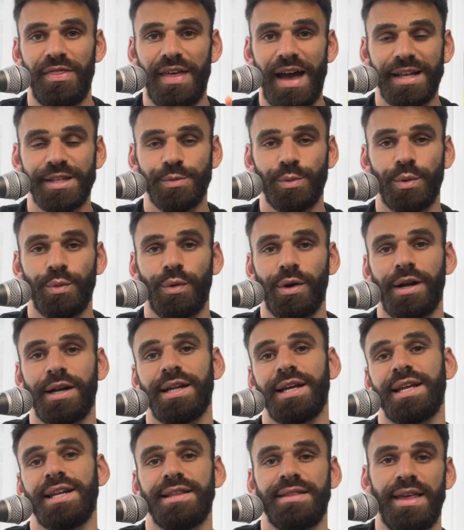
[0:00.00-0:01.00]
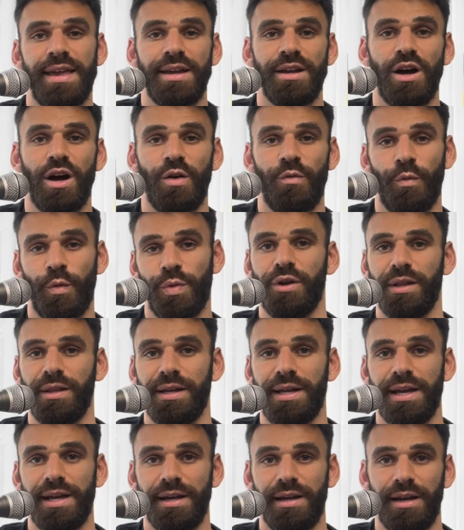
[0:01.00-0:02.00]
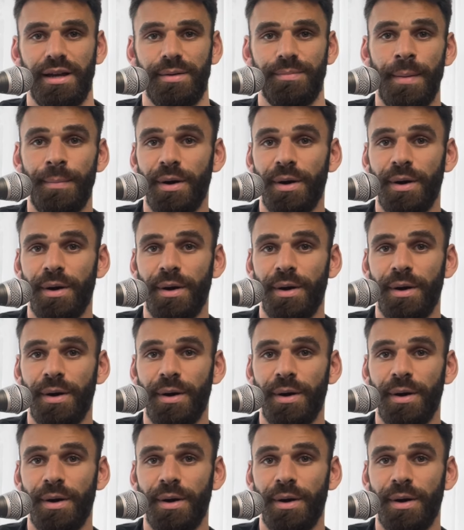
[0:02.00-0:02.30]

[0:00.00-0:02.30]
that's when we're going to get a takeoff with Realty Income.